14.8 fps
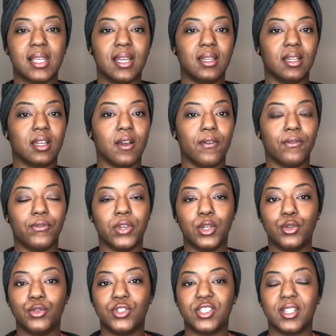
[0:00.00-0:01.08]
any
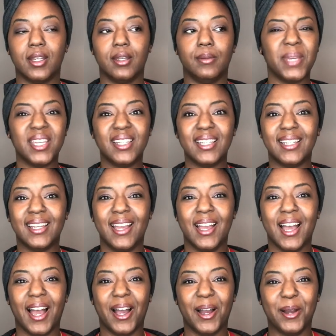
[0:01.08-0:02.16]
confusion, any
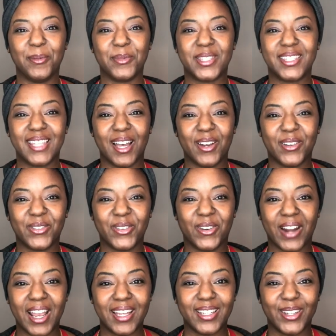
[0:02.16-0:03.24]
um, self
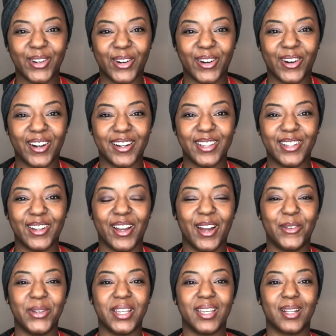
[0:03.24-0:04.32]
grandeur, or you know, how
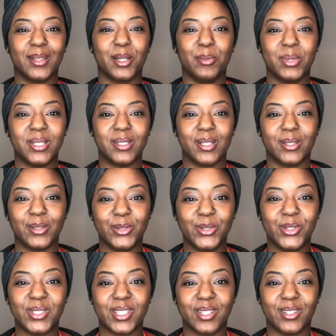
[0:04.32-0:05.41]
we get a little bit
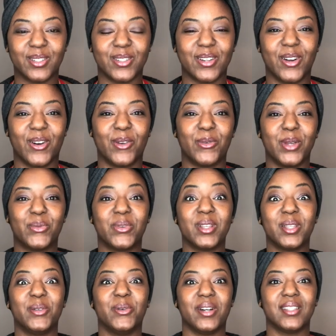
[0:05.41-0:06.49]
delusional or we
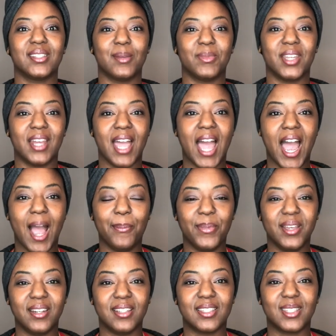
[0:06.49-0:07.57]
really want something to
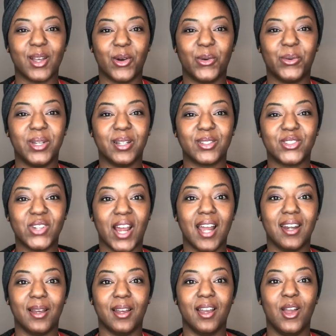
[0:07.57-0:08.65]
happen. And so we'll try
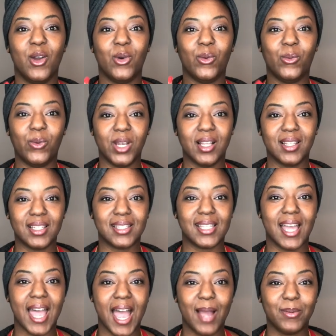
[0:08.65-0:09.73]
to will it to
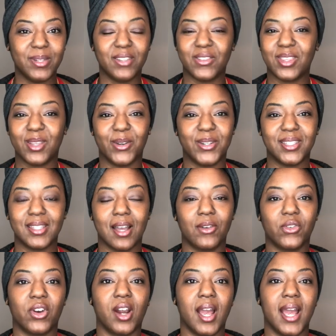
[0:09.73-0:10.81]
happen even though it's not
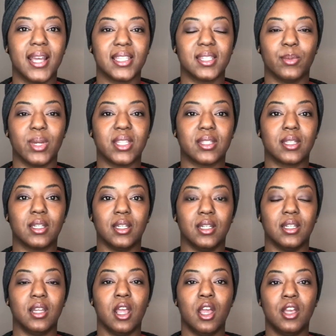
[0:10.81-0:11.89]
for our highest and best good.
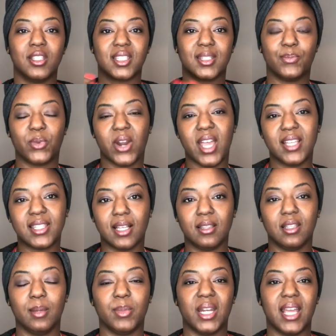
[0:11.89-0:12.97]
Spreads
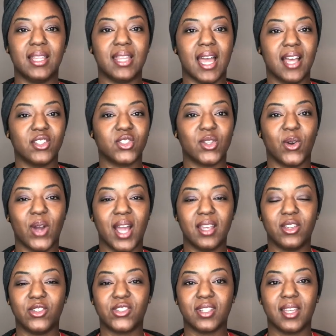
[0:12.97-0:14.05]
eliminate that. So I
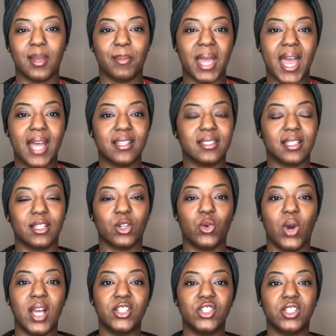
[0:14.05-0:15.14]
usually am asking
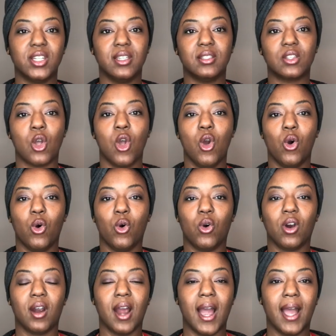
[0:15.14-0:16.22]
questions
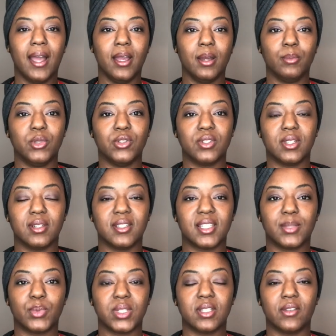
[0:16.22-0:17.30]
or I am using a
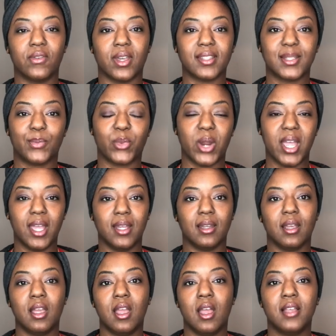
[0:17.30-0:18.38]
specific spread.
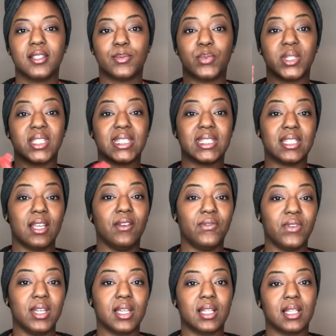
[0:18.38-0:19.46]

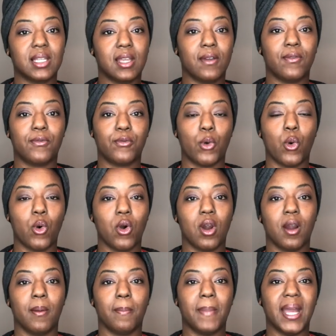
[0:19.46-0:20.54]
Specifically
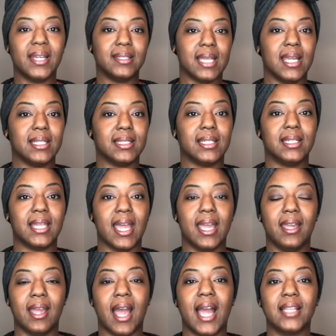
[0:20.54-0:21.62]
for my day to
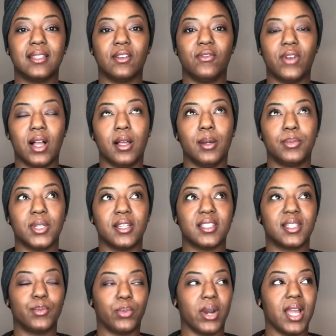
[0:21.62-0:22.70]
day, I developed a
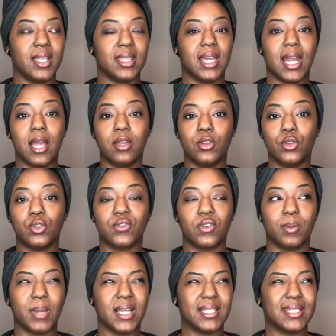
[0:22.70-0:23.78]
spread that I use for
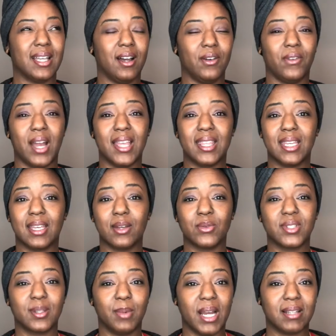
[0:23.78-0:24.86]
myself. I think it
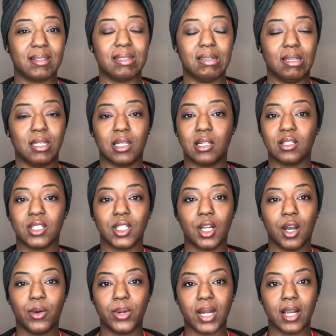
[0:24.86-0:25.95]
was about 10 years
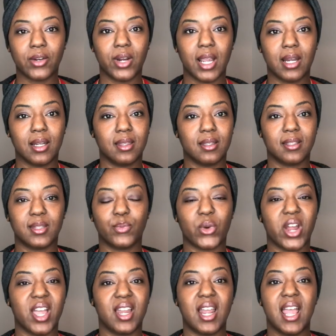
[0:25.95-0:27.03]
ago when I created this
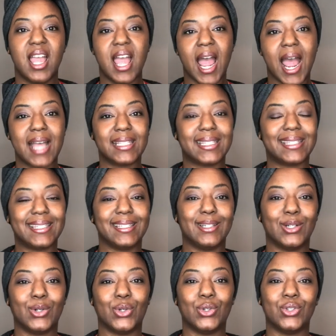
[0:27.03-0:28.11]
spread. I
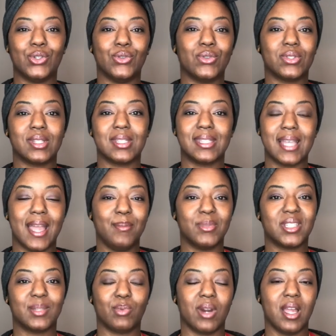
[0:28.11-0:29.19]
still use the same
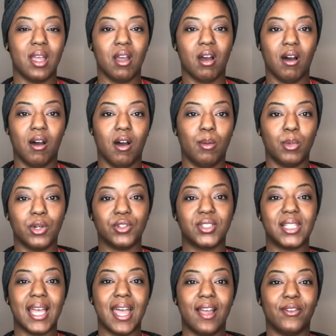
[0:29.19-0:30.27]
spread almost
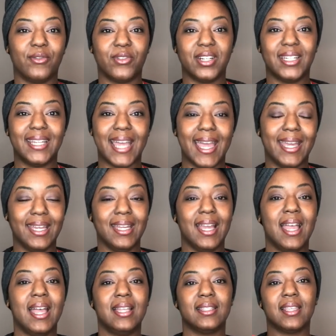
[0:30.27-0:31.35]
every day
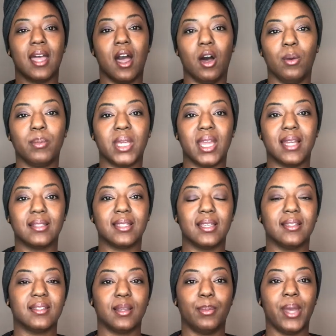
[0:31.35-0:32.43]
to help me
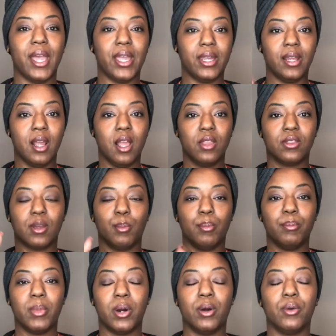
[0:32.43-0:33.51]
anticipate the,
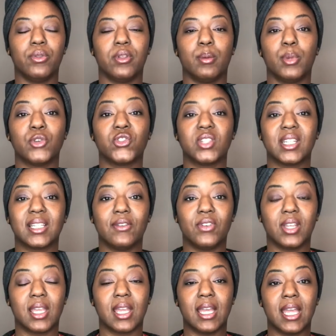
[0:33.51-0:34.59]
mo- the most
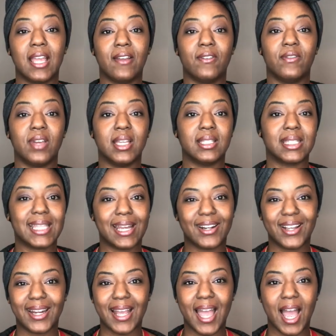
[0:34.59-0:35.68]
significant events that are
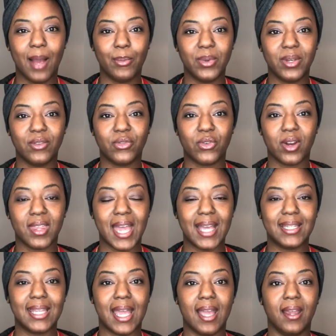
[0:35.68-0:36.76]
going to happen for that
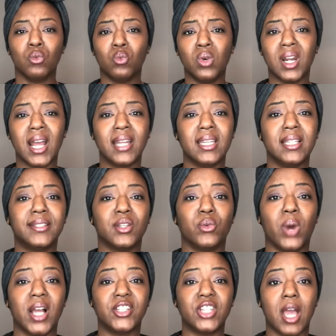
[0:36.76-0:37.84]
day, what I need to
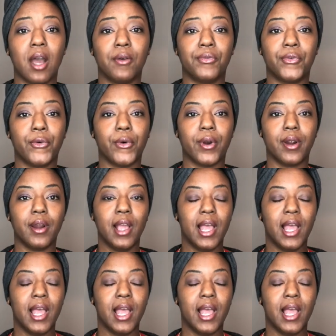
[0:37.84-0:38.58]
watch out for,